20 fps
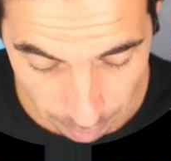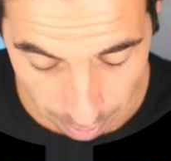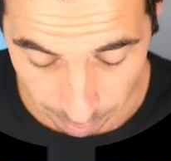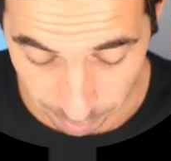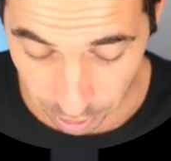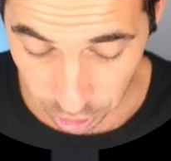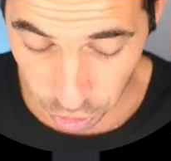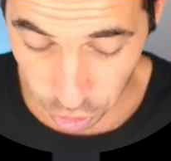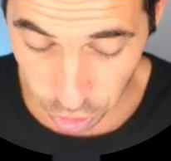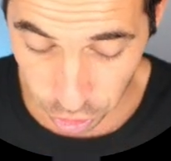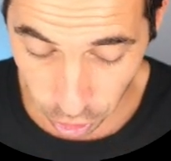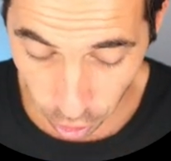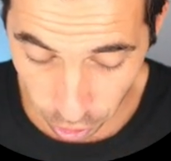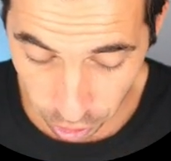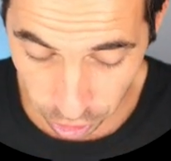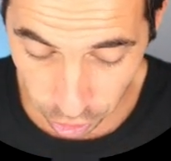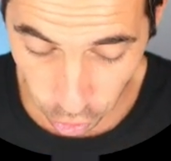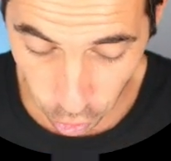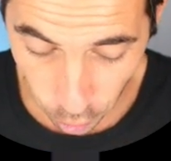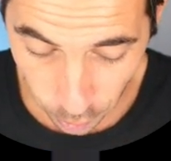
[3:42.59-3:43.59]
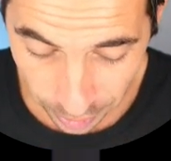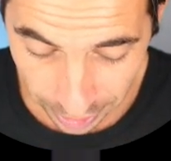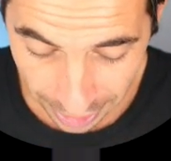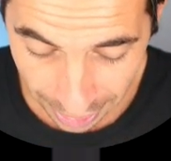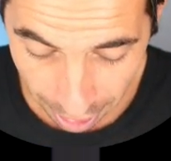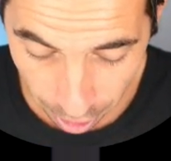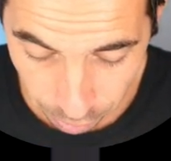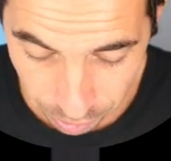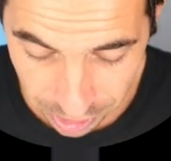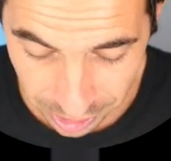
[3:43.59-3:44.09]
payments start going
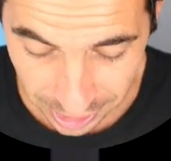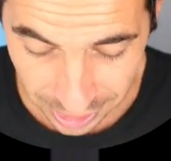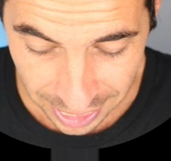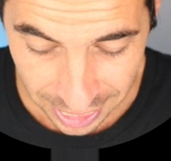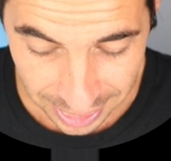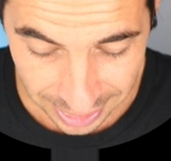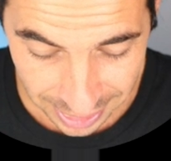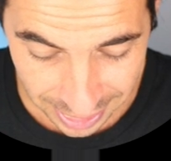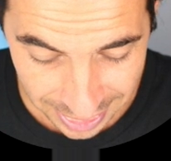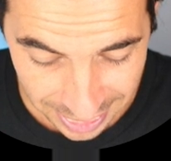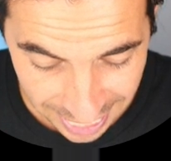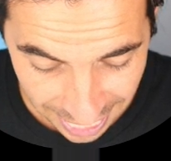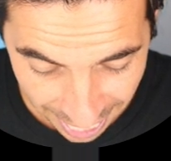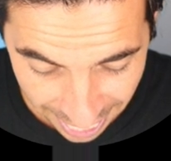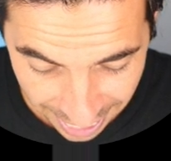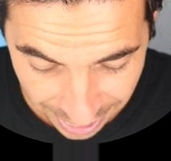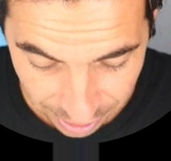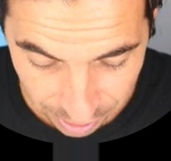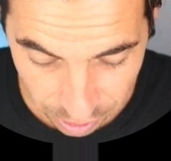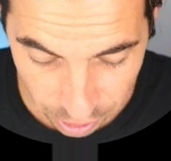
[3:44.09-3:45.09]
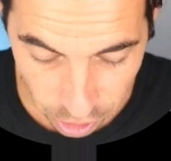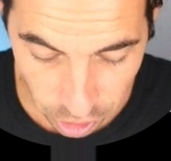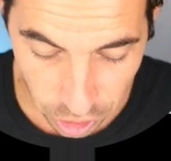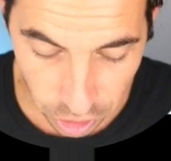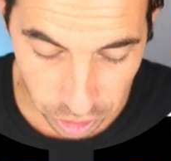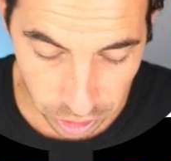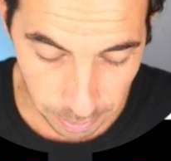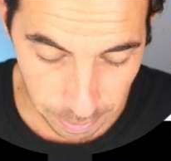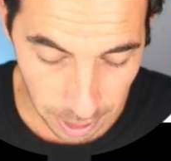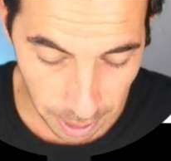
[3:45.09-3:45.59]
out today,
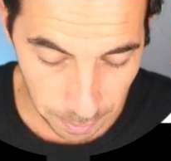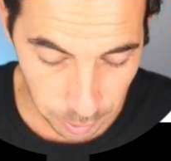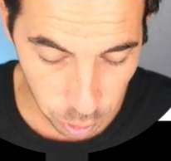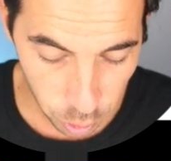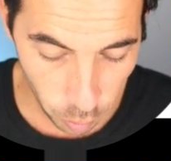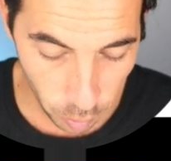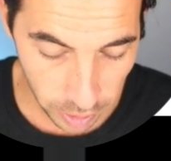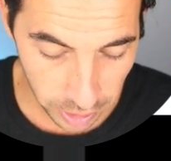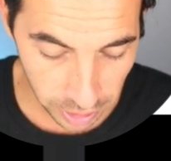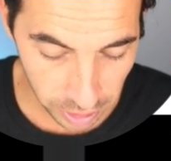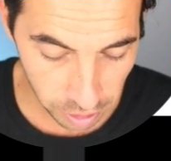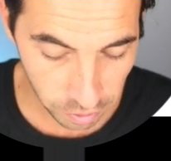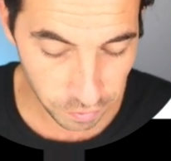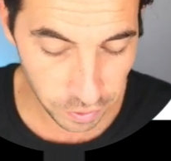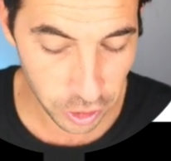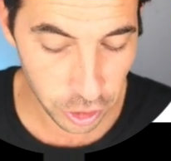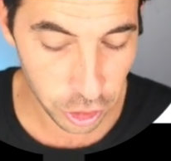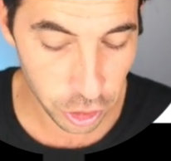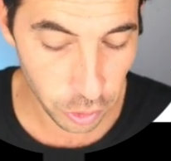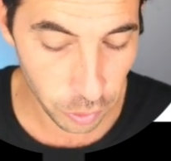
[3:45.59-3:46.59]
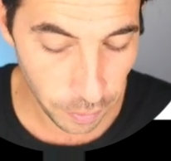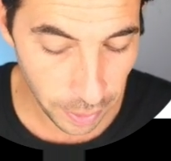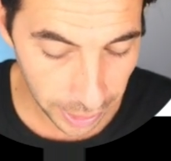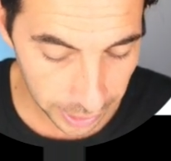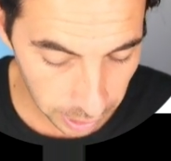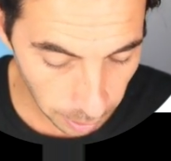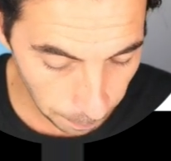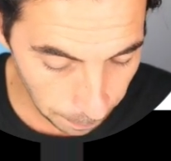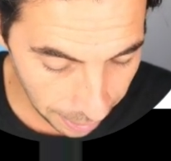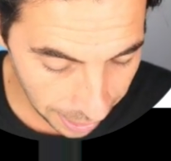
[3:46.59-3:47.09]
September twentieth, via
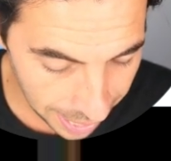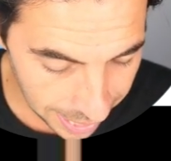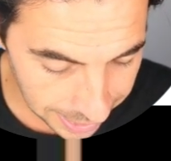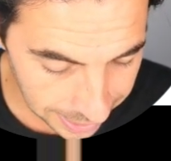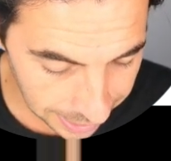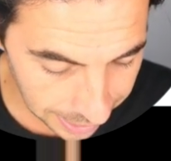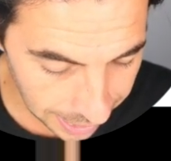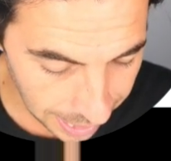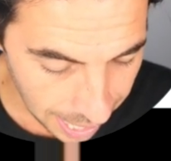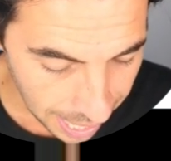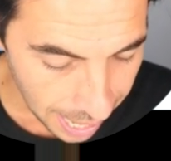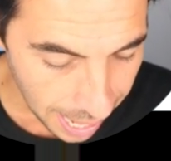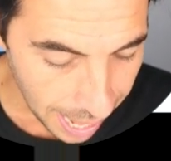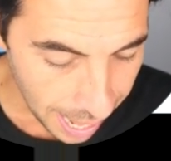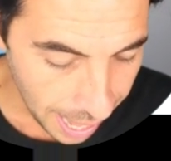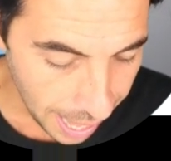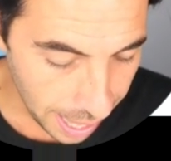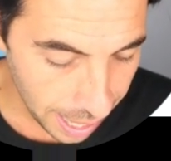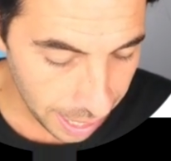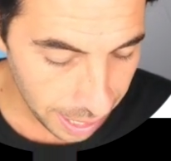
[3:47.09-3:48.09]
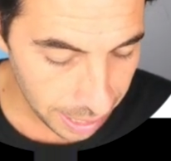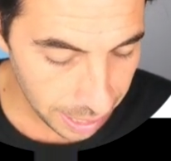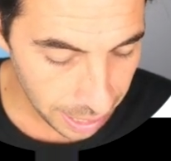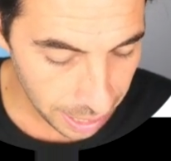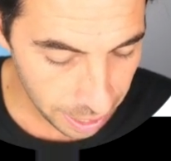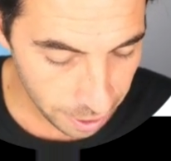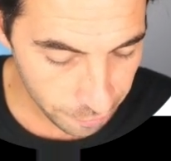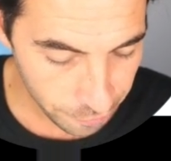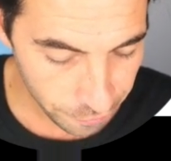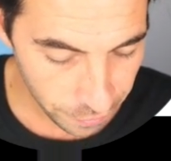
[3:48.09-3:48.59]
direct deposit. And
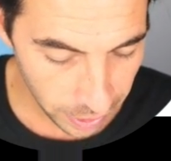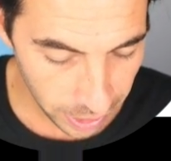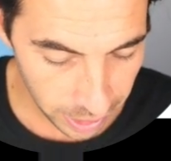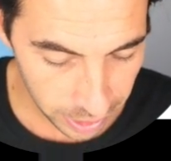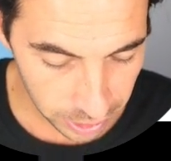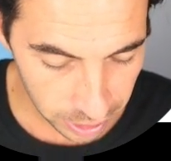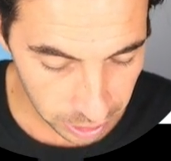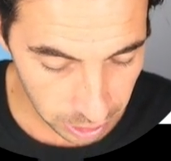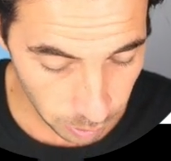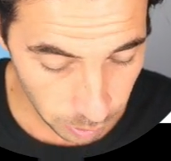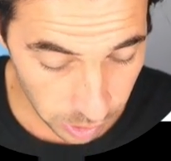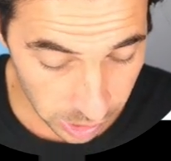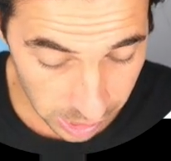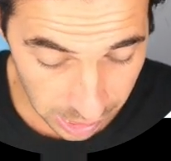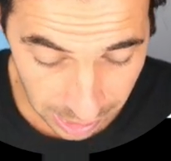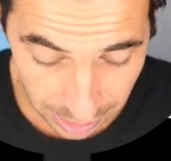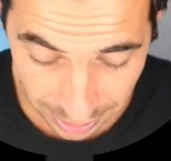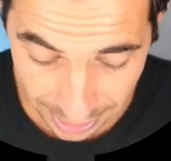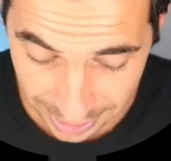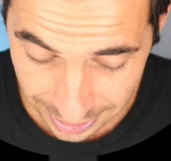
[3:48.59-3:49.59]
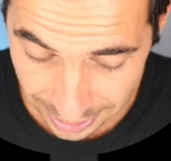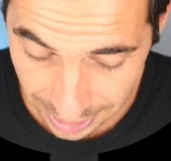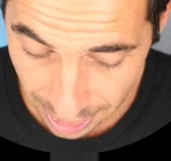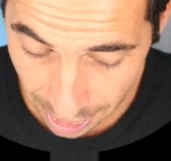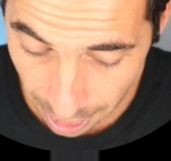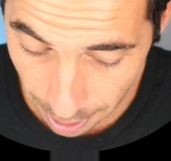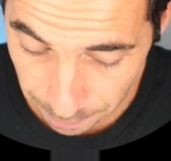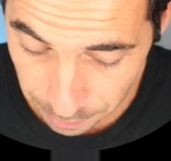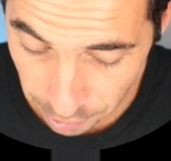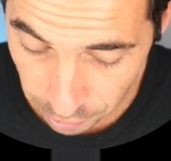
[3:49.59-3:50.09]
if uh, someone in
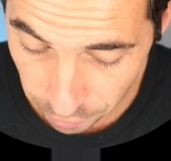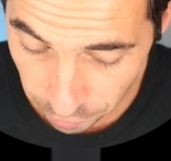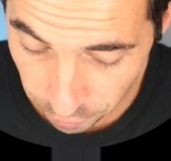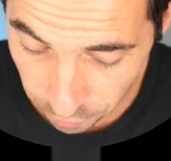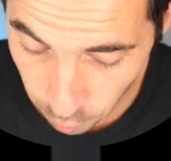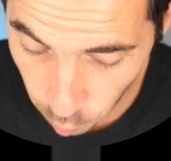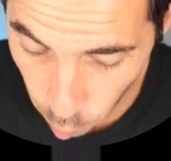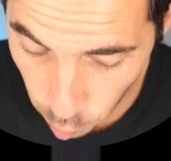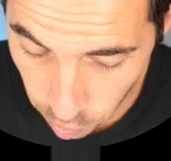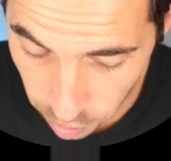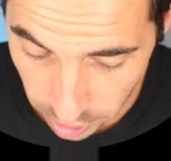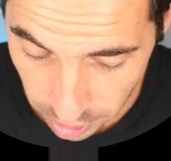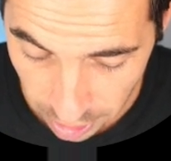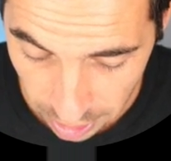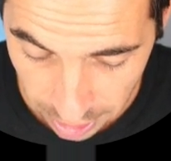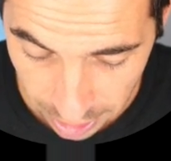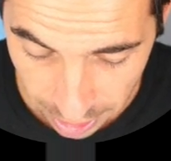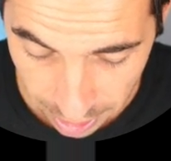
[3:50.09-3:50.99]
Alaska opted for